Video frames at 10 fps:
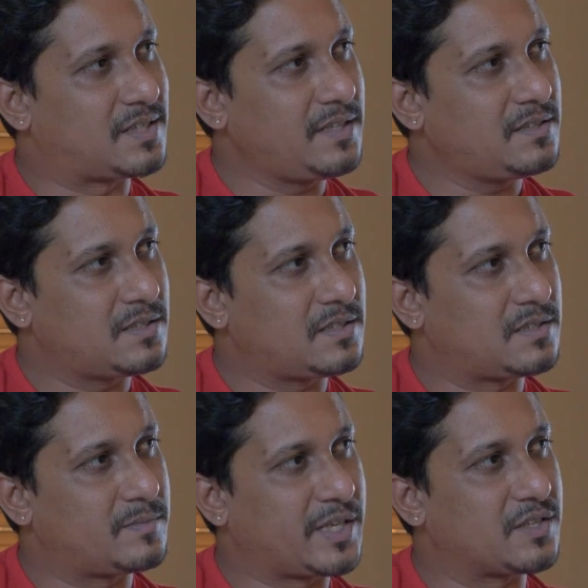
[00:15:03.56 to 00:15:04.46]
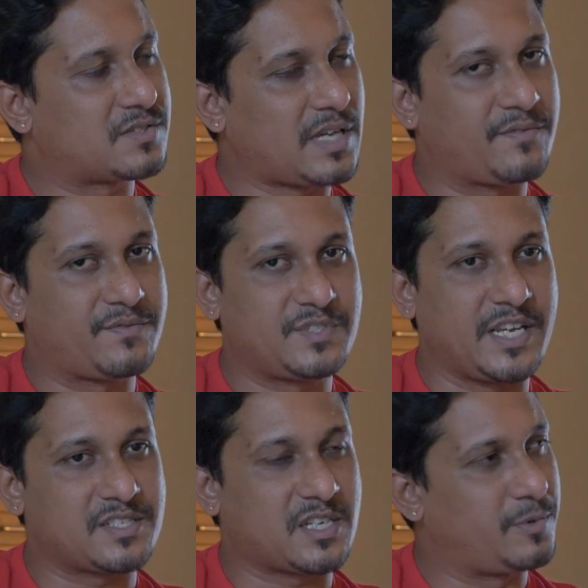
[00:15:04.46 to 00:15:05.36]
thing, because I've
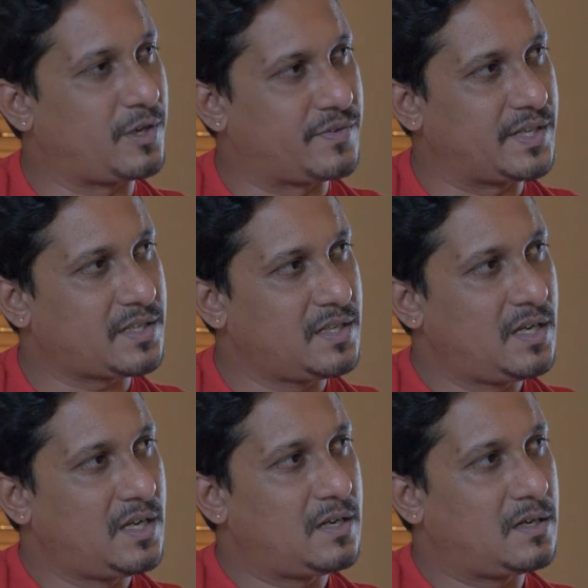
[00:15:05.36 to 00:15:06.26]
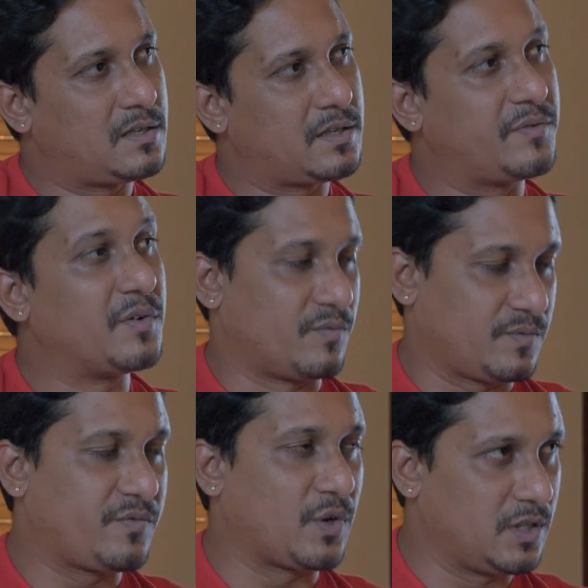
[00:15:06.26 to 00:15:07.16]
changed a couple of it, even for